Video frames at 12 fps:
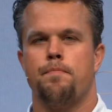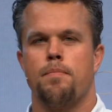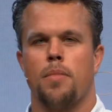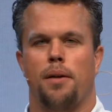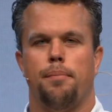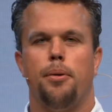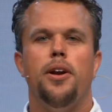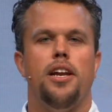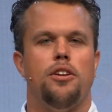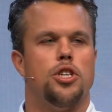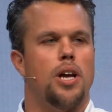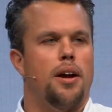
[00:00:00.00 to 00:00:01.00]
I
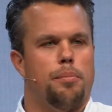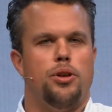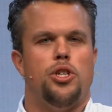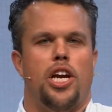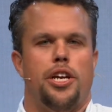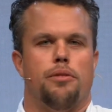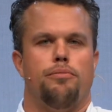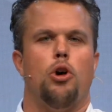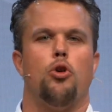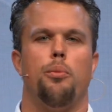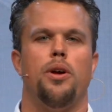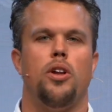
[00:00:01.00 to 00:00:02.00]
appreciate your
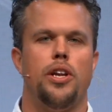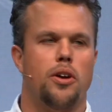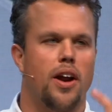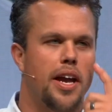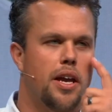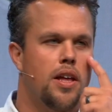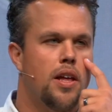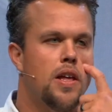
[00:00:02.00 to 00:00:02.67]
vulnerability, Craig.